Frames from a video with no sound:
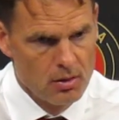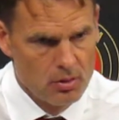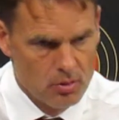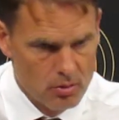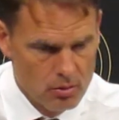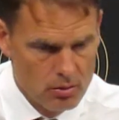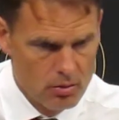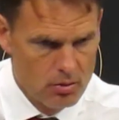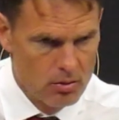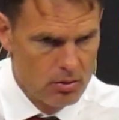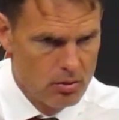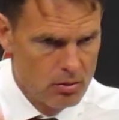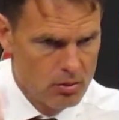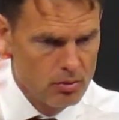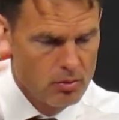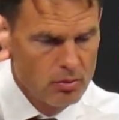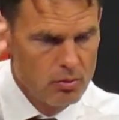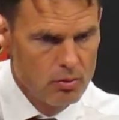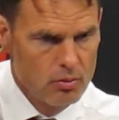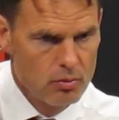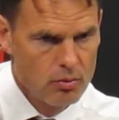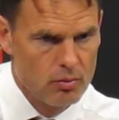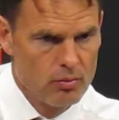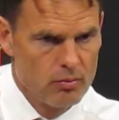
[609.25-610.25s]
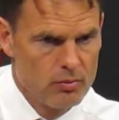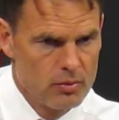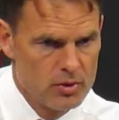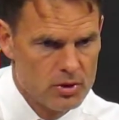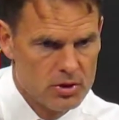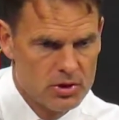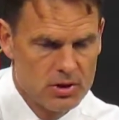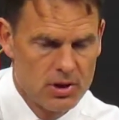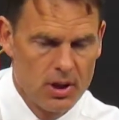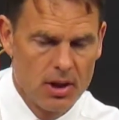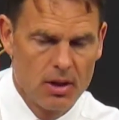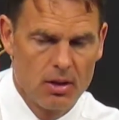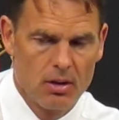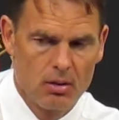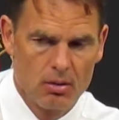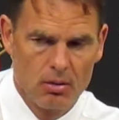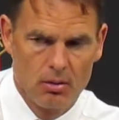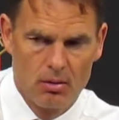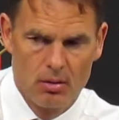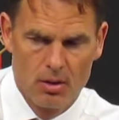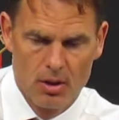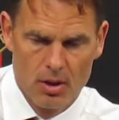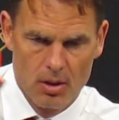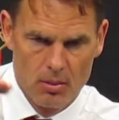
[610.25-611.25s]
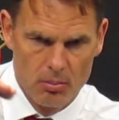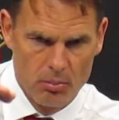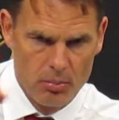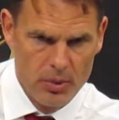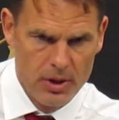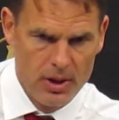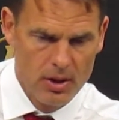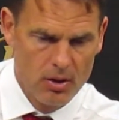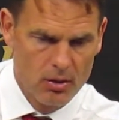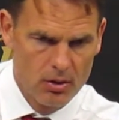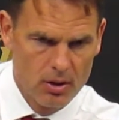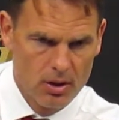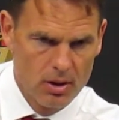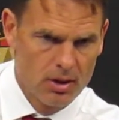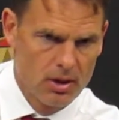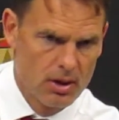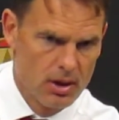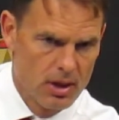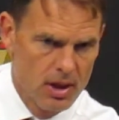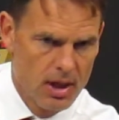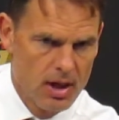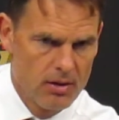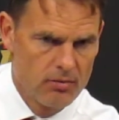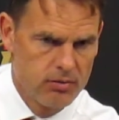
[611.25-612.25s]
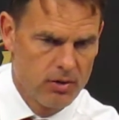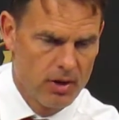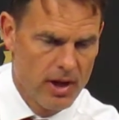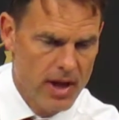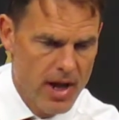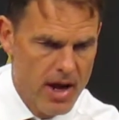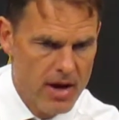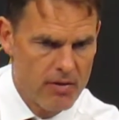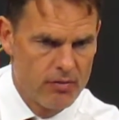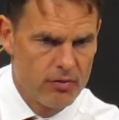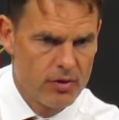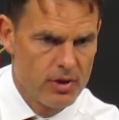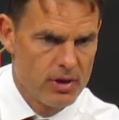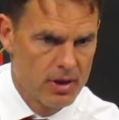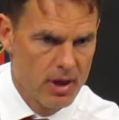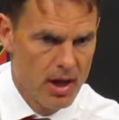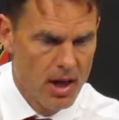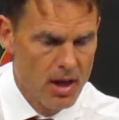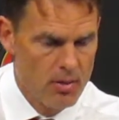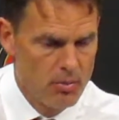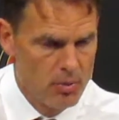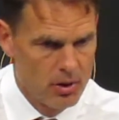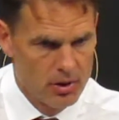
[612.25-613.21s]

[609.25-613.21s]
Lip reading: to still be on that level every time.